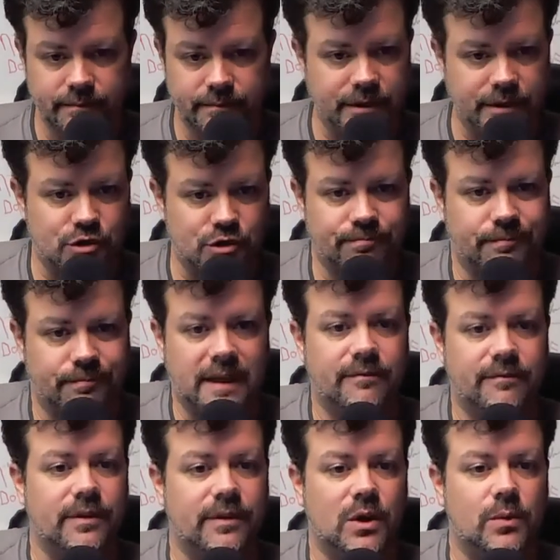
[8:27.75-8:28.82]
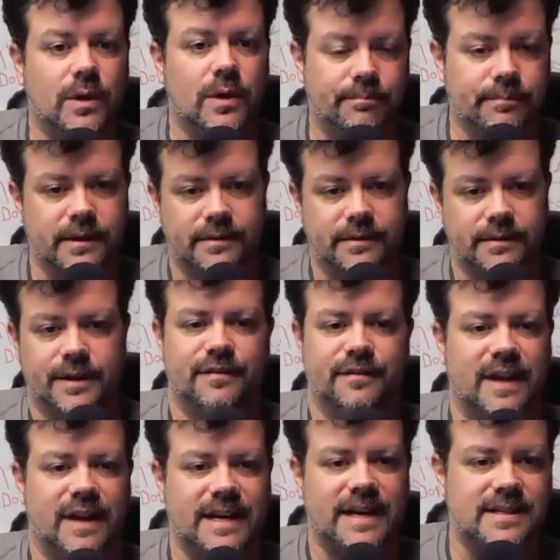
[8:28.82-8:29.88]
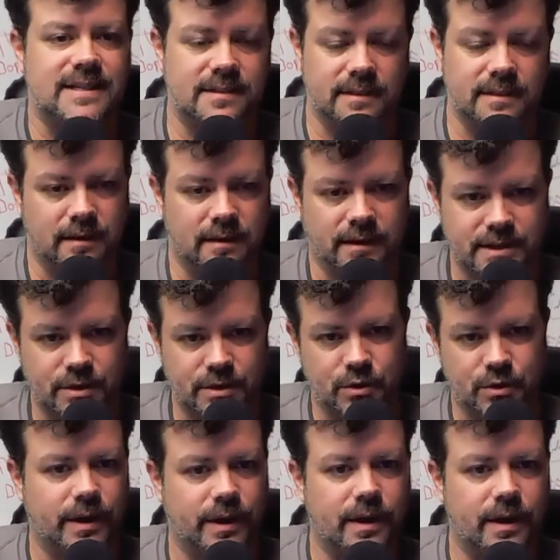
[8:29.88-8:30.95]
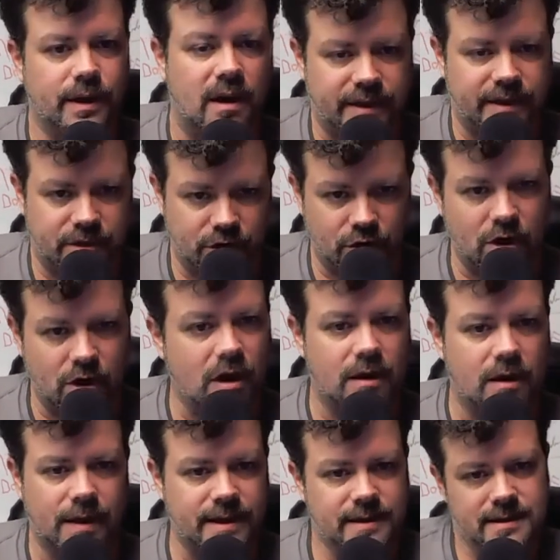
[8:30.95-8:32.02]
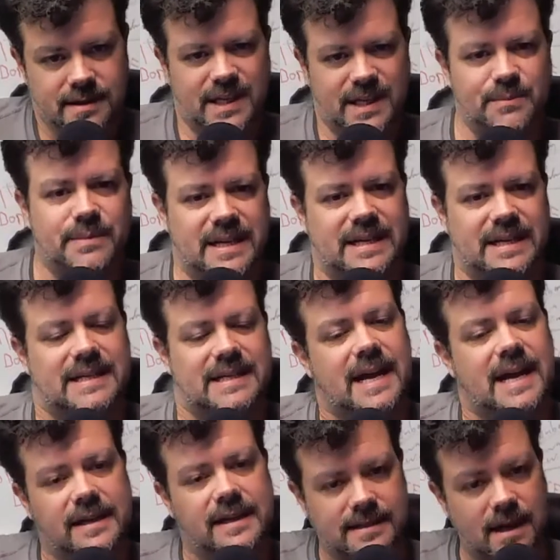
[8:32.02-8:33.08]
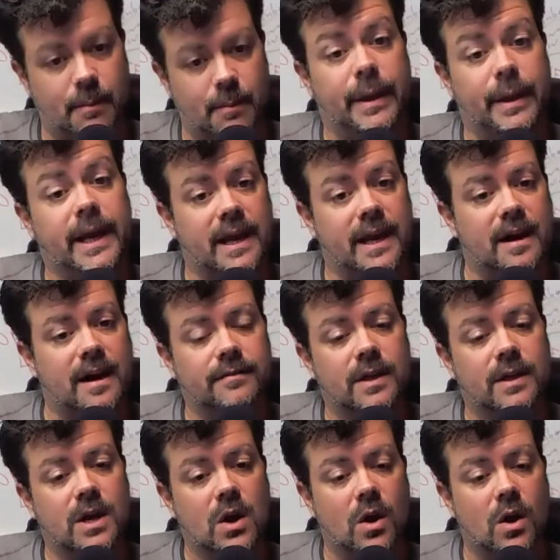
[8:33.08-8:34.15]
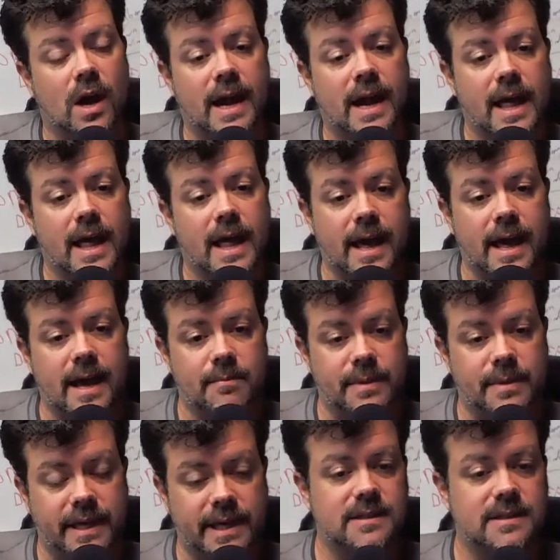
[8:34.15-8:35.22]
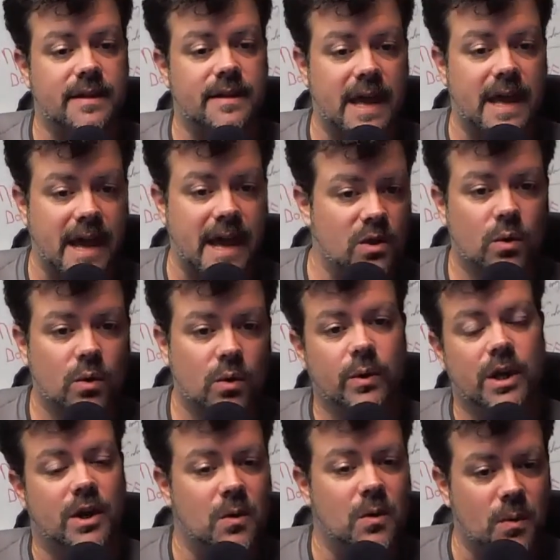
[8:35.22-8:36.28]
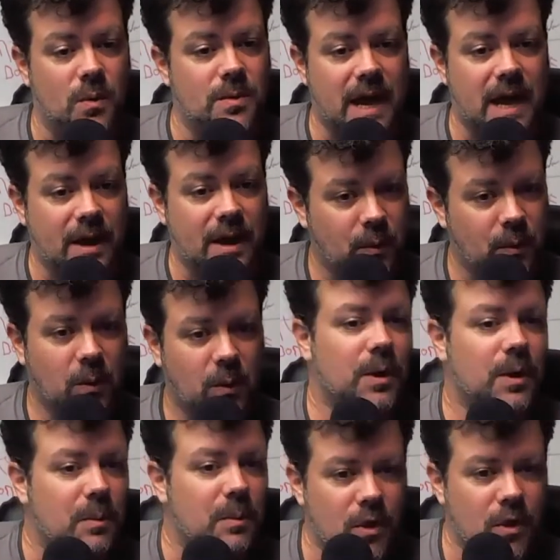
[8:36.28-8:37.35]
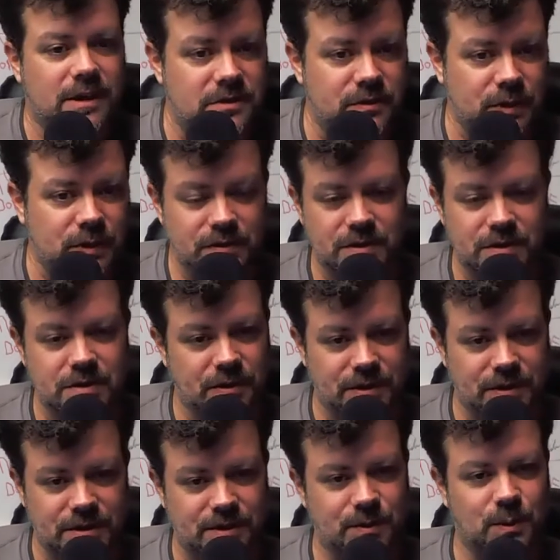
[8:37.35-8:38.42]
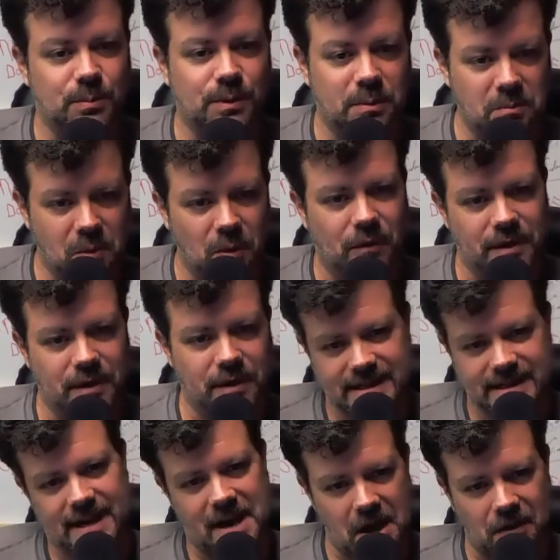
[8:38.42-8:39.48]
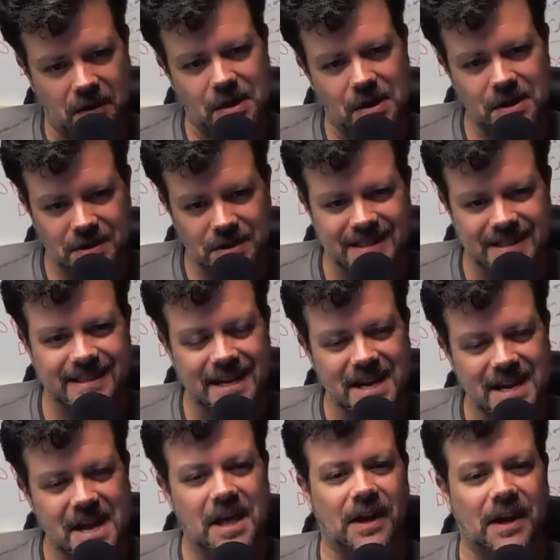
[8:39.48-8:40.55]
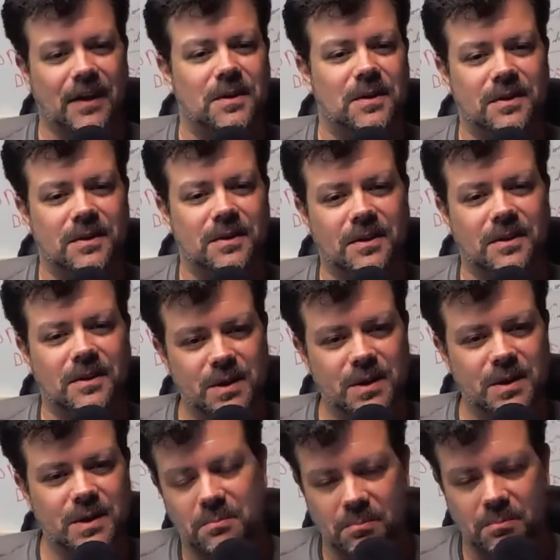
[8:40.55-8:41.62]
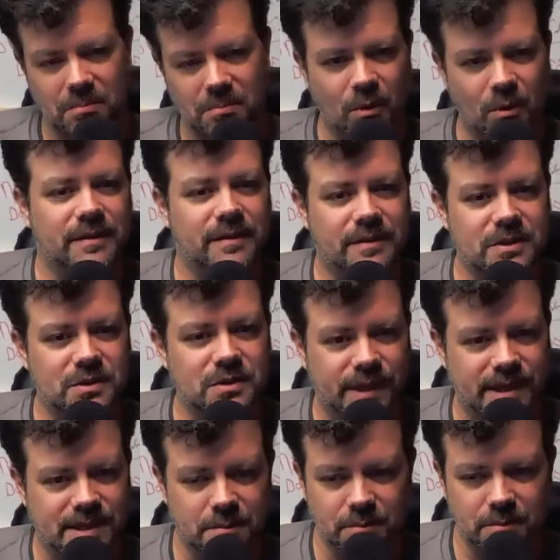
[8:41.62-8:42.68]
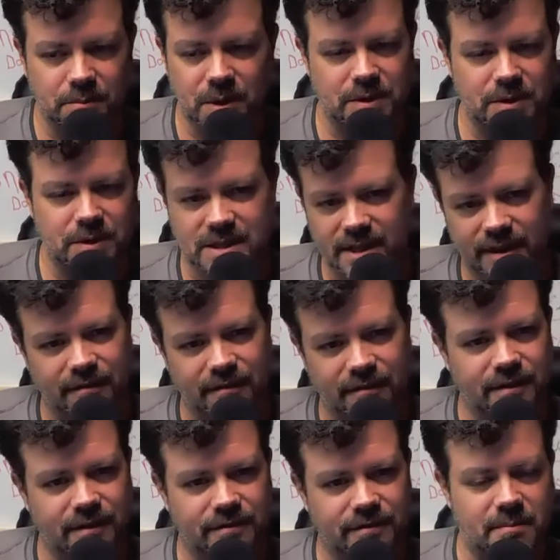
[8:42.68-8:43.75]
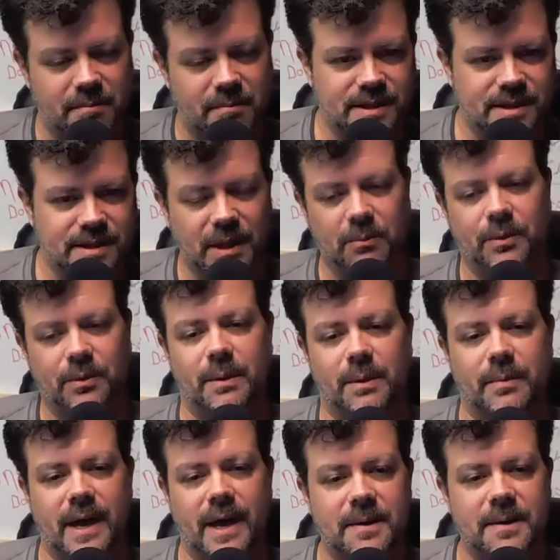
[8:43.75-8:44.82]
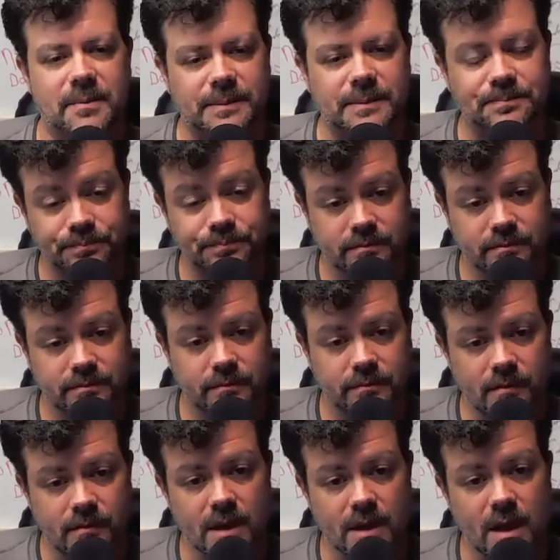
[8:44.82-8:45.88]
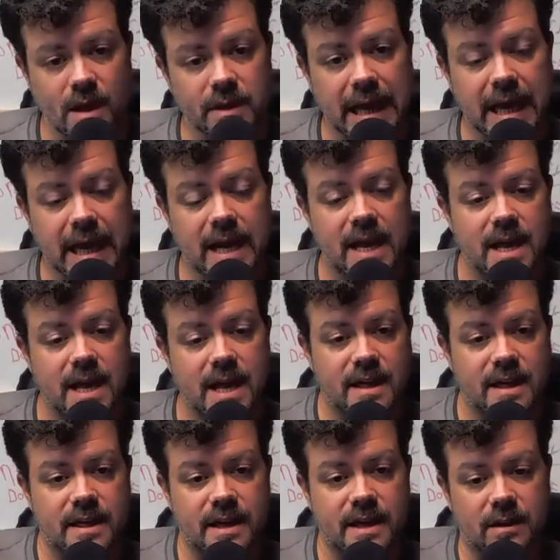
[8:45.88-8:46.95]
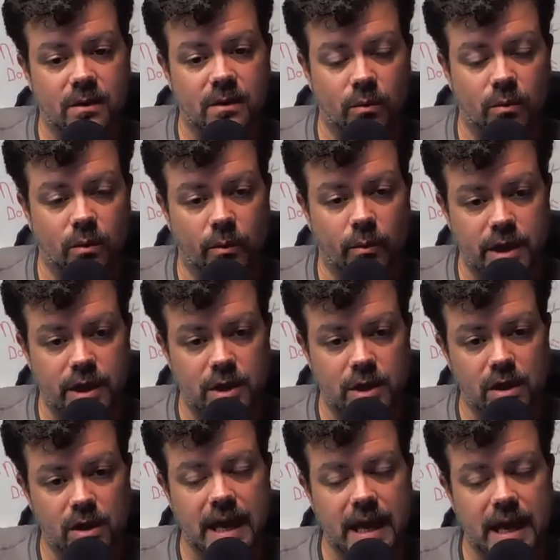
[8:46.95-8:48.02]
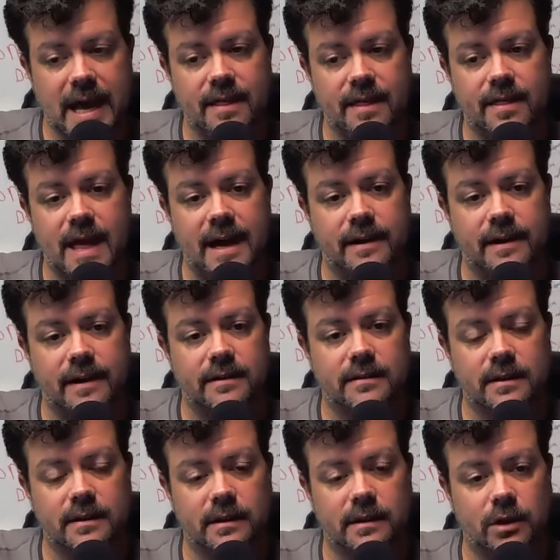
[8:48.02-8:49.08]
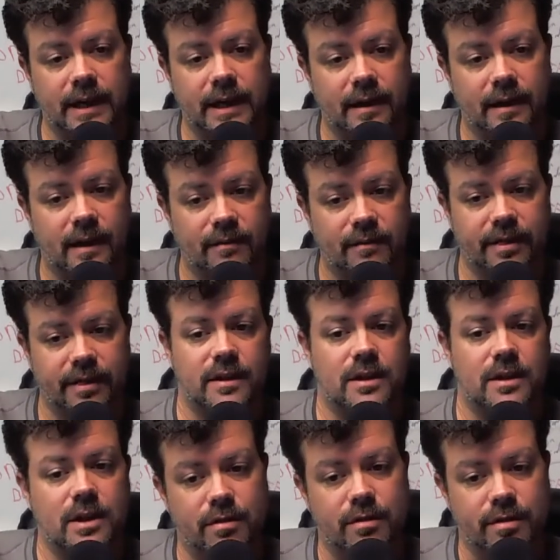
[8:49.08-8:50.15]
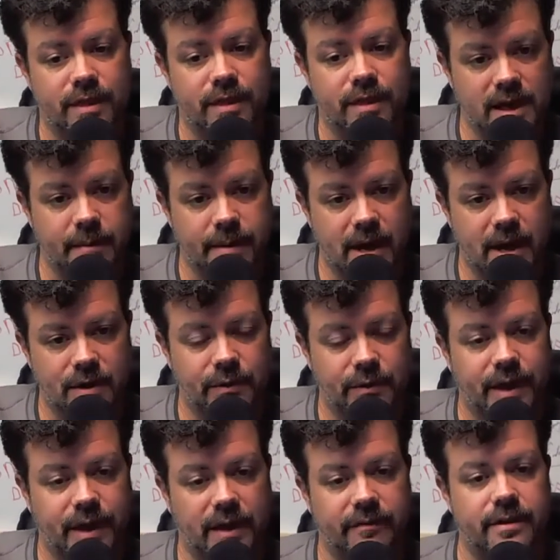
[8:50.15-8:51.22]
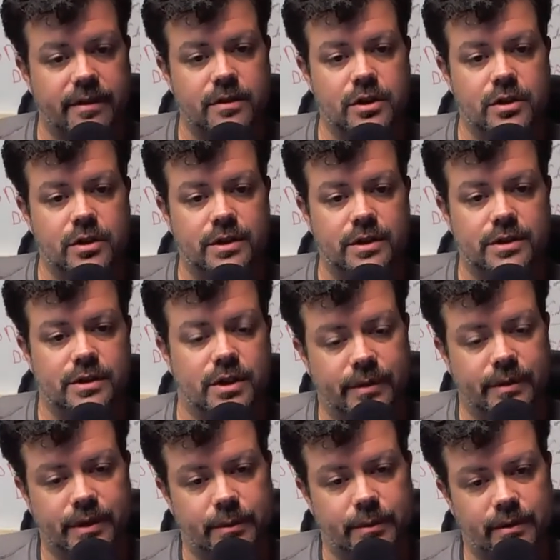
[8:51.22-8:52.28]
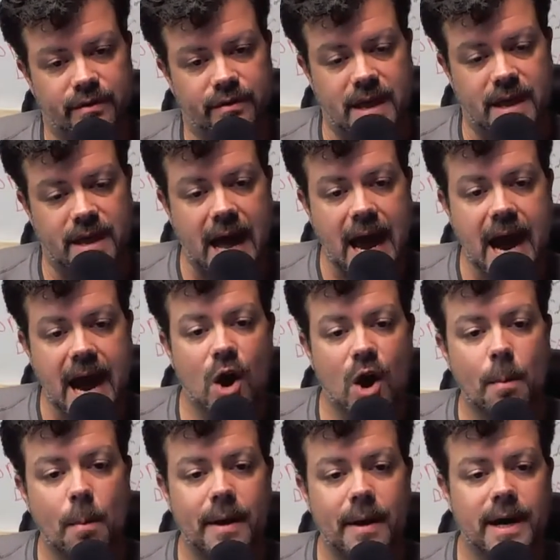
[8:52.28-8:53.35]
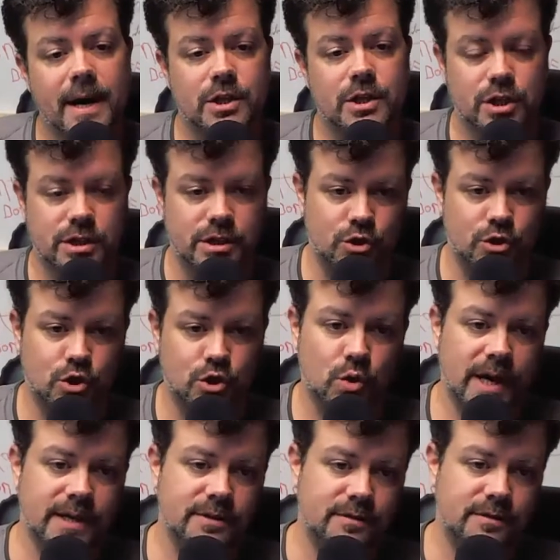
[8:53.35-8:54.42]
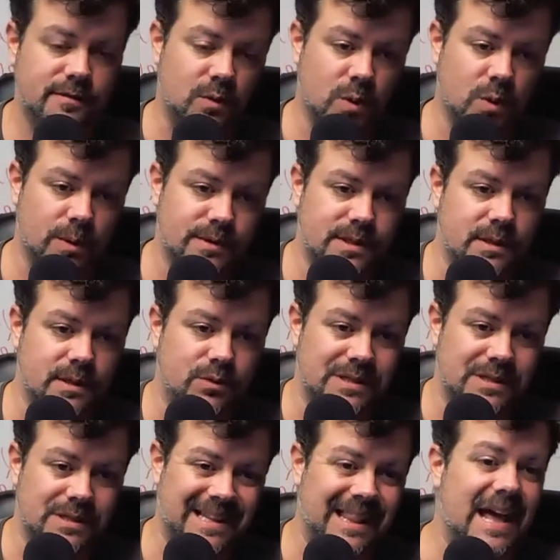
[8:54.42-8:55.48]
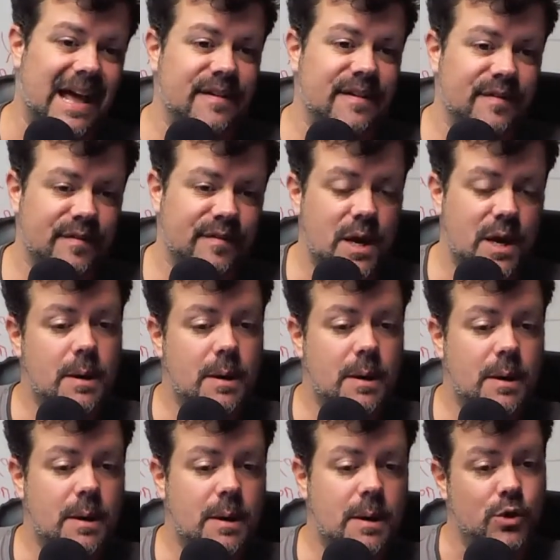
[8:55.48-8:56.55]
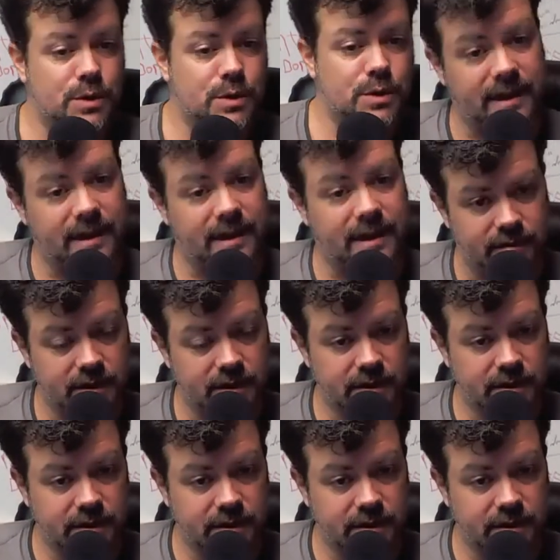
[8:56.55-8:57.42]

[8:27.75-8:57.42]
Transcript: just giving you a device that lets you drink coffee in your car. That doesn't get me excited. It's not big enough, right? And because of that, you know, how to quit working products and services are considerably more than $10. You know, the lowest point of entry is the book, which is like $15, depending on where you buy it. But again, when you look at that, look at everything that you're thinking about doing, everything that you're considering doing from that, how much does it transform someone's life perspective?